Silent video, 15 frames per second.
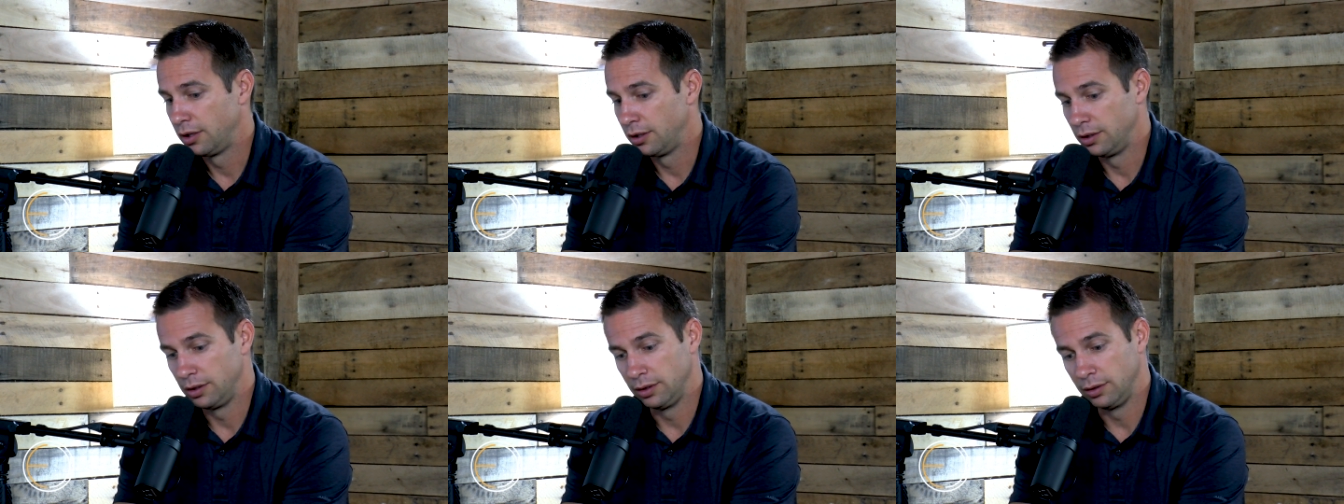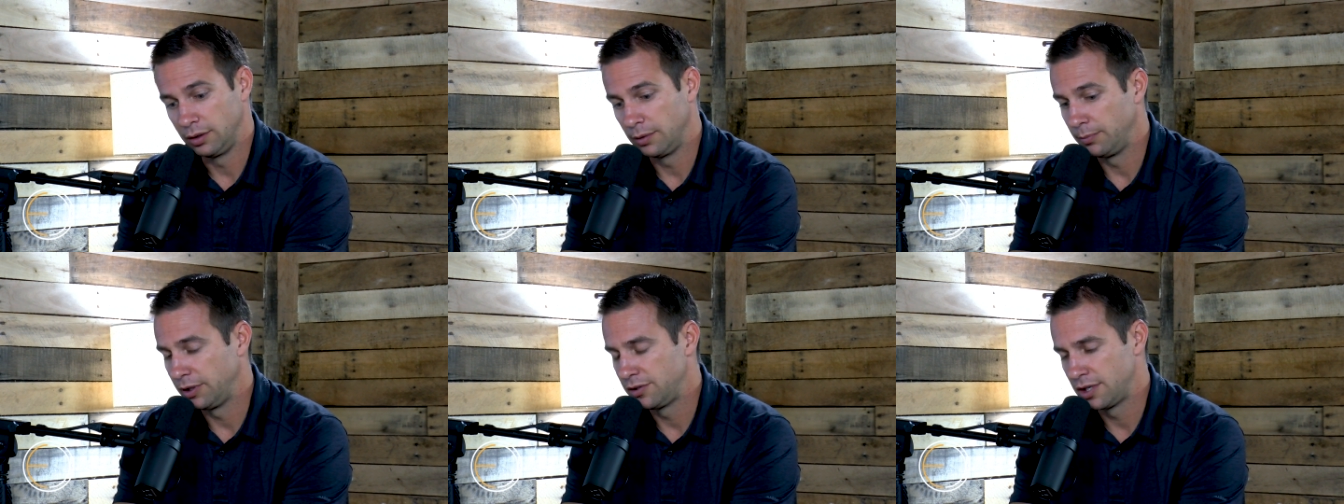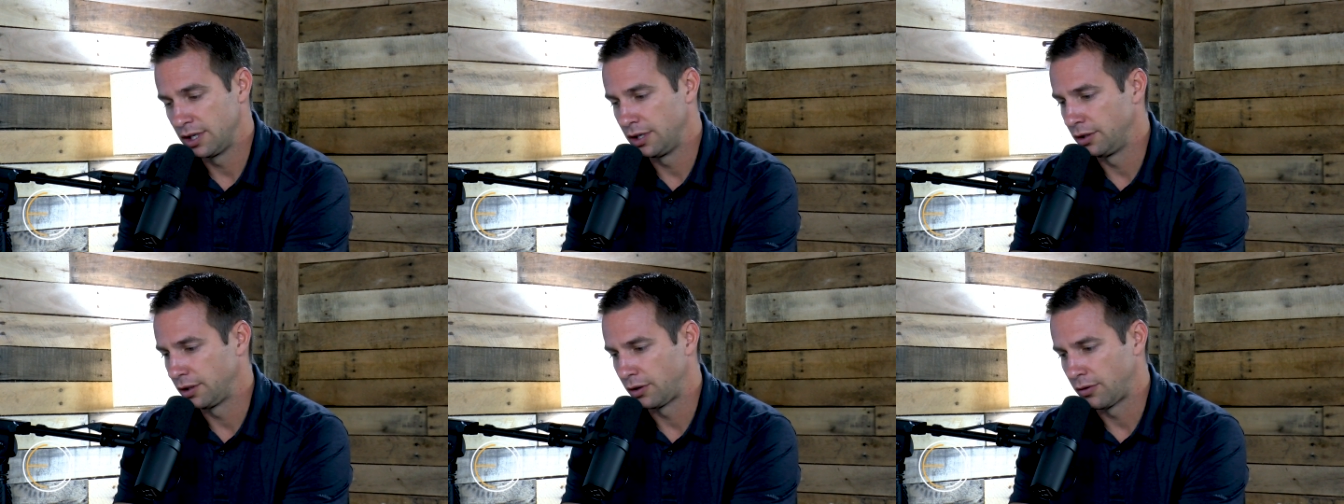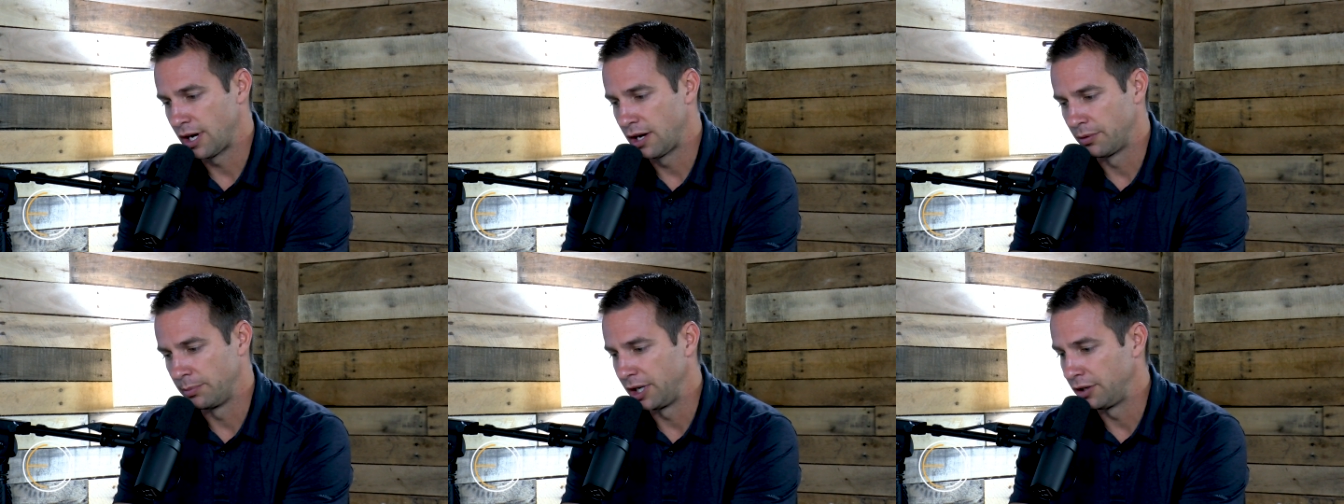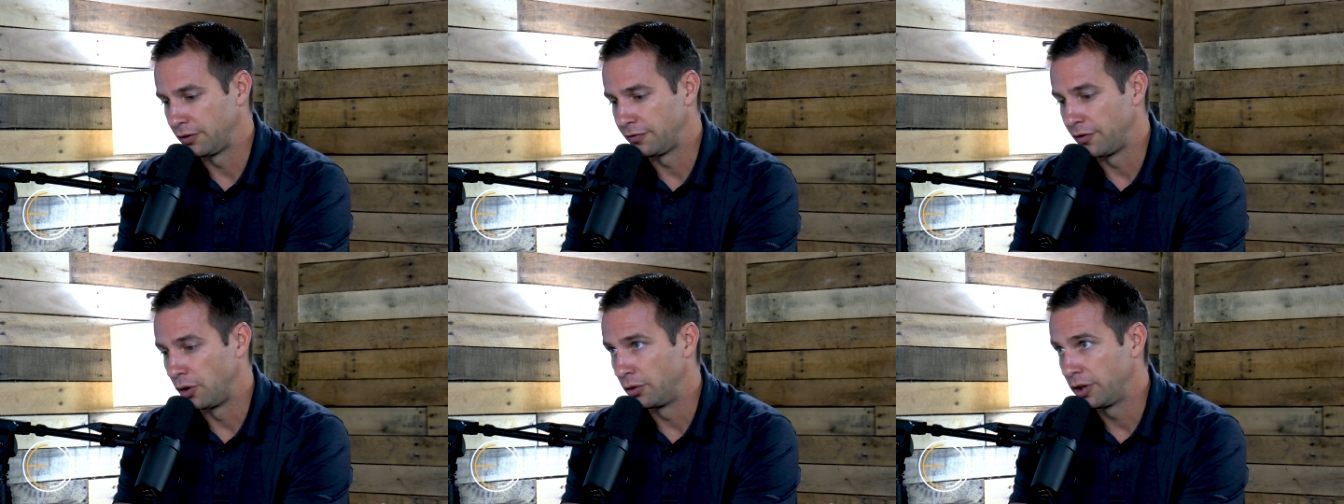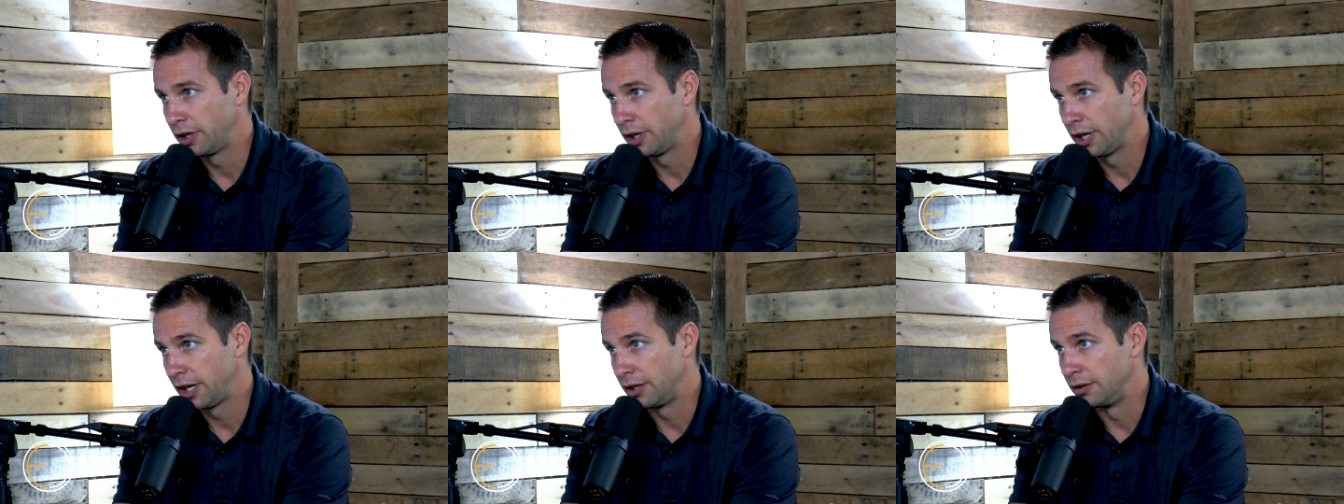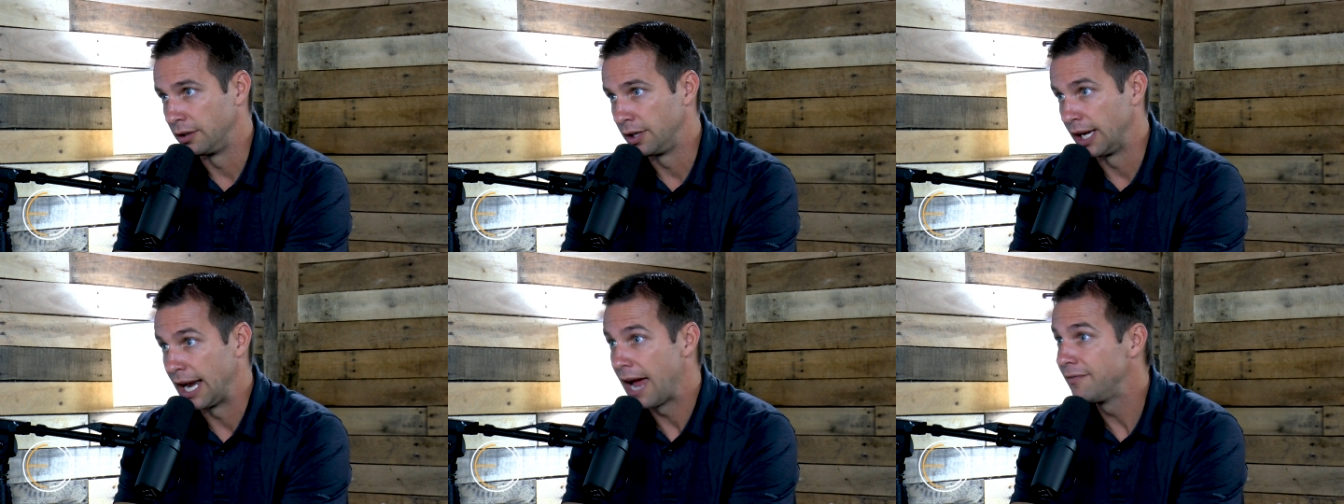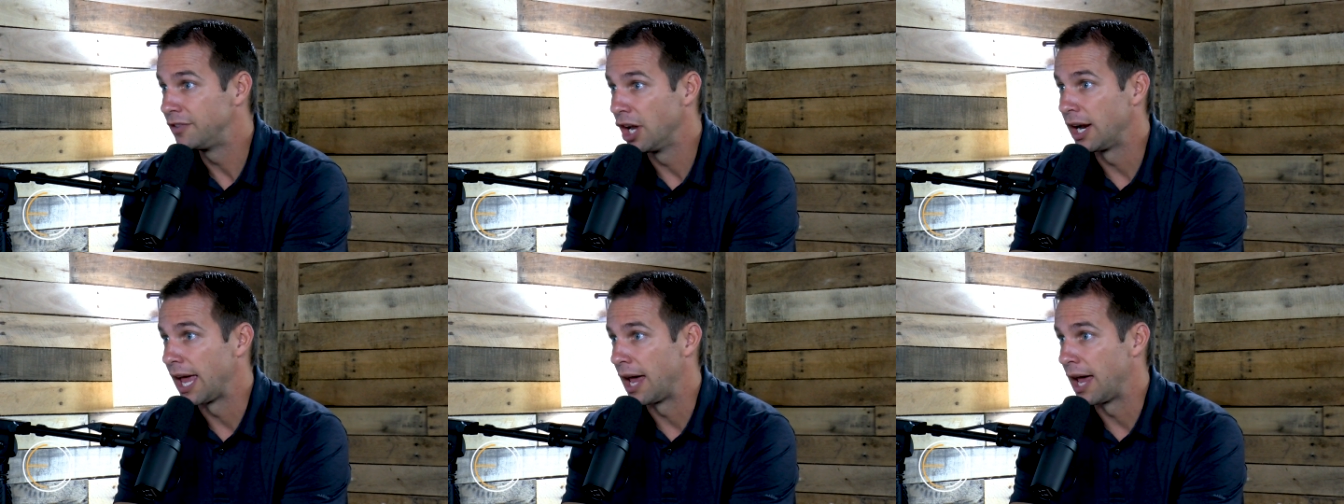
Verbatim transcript: you can be sitting in the crowd, man. You're phoning it in, and I've done it.